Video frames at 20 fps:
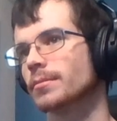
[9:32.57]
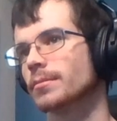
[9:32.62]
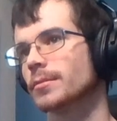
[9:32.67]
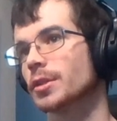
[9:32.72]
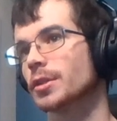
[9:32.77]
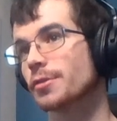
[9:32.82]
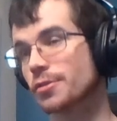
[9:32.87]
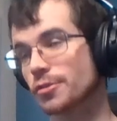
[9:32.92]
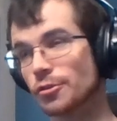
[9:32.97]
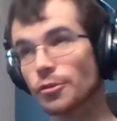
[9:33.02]

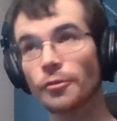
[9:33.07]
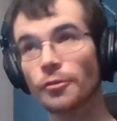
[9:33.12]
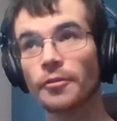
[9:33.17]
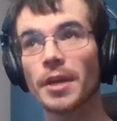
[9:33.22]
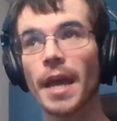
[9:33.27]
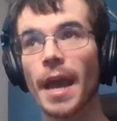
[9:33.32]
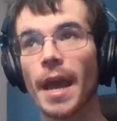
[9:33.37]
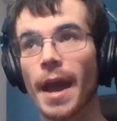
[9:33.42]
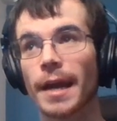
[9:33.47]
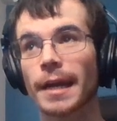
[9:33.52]

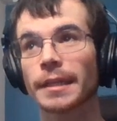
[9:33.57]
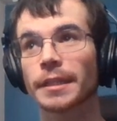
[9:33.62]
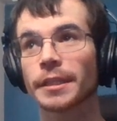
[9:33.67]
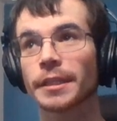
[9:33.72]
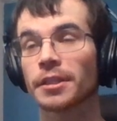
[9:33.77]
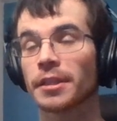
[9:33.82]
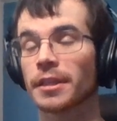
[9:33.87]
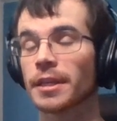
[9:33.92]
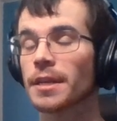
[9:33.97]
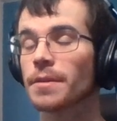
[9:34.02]
Krasufi
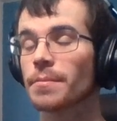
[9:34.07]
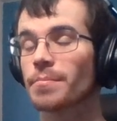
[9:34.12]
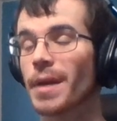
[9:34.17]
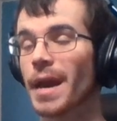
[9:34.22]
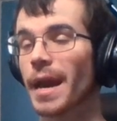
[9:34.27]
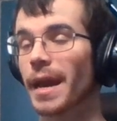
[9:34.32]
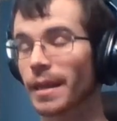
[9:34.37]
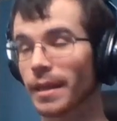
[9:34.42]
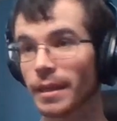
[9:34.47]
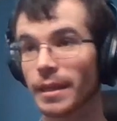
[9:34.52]
actually,
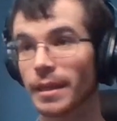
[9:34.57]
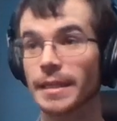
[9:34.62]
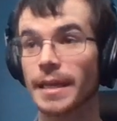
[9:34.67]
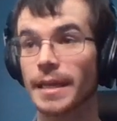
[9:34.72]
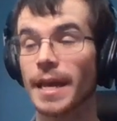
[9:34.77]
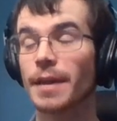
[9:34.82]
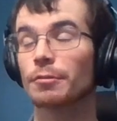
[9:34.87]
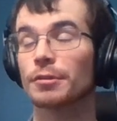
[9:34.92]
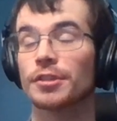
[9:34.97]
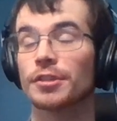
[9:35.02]
back in the
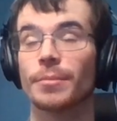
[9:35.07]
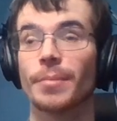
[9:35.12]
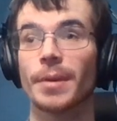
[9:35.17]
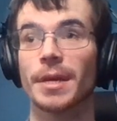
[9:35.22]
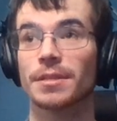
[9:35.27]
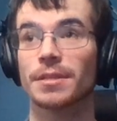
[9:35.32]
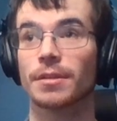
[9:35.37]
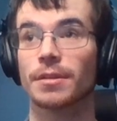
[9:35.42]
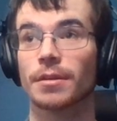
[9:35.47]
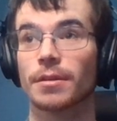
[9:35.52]
day, was the
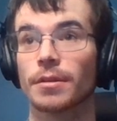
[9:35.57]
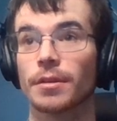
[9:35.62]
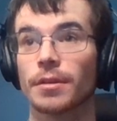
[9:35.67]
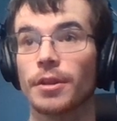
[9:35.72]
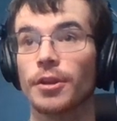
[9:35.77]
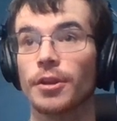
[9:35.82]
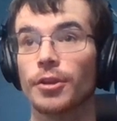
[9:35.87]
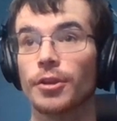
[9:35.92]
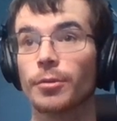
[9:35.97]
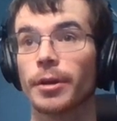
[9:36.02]
best
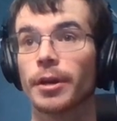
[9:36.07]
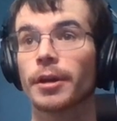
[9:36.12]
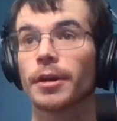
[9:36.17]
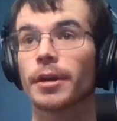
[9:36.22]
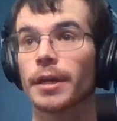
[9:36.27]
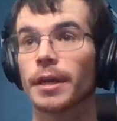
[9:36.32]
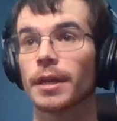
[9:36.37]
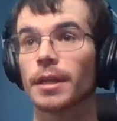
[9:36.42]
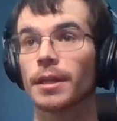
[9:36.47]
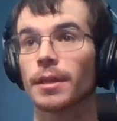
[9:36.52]

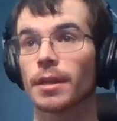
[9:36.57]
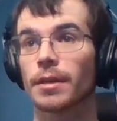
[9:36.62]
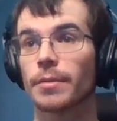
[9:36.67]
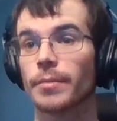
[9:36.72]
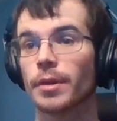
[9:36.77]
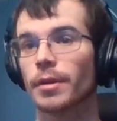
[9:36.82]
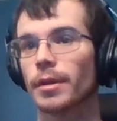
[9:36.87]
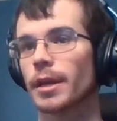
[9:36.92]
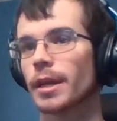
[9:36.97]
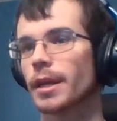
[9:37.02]
canoeer in the
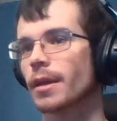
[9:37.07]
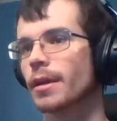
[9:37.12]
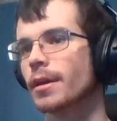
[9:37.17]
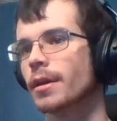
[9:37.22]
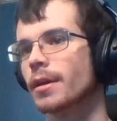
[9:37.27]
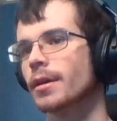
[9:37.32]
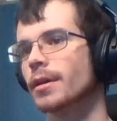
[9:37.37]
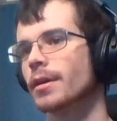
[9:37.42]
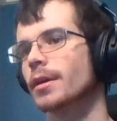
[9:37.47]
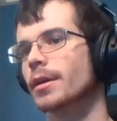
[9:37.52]
community.
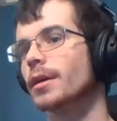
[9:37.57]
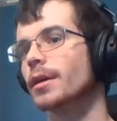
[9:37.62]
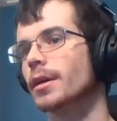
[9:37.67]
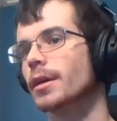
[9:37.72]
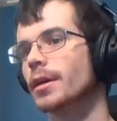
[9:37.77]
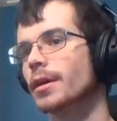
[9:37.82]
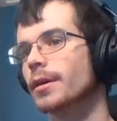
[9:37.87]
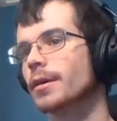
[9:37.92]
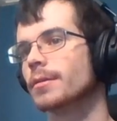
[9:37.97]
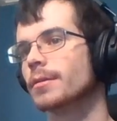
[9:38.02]

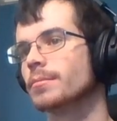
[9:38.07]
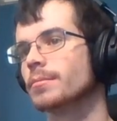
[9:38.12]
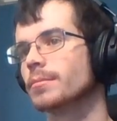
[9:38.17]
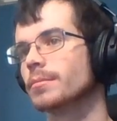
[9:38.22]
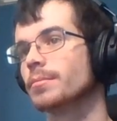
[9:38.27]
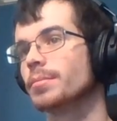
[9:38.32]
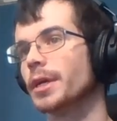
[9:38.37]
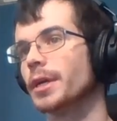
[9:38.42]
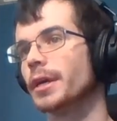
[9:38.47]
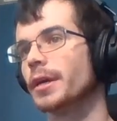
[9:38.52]

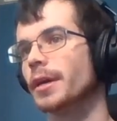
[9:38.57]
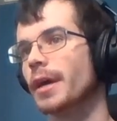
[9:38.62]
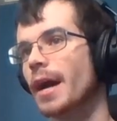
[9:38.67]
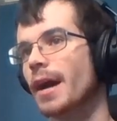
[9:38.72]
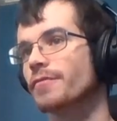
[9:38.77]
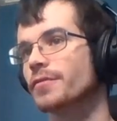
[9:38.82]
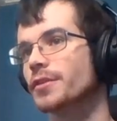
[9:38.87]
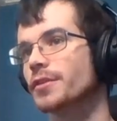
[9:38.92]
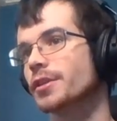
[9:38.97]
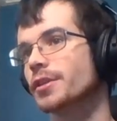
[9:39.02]
But
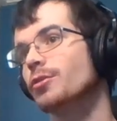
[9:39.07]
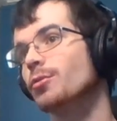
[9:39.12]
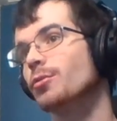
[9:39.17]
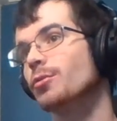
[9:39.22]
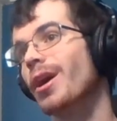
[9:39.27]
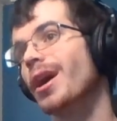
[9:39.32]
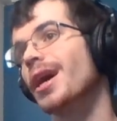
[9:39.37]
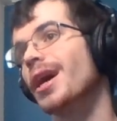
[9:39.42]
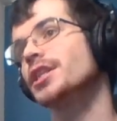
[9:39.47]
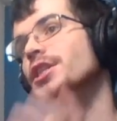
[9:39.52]
after you
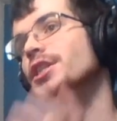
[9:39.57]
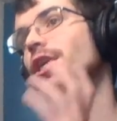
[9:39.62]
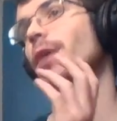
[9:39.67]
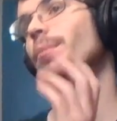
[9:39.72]
watch a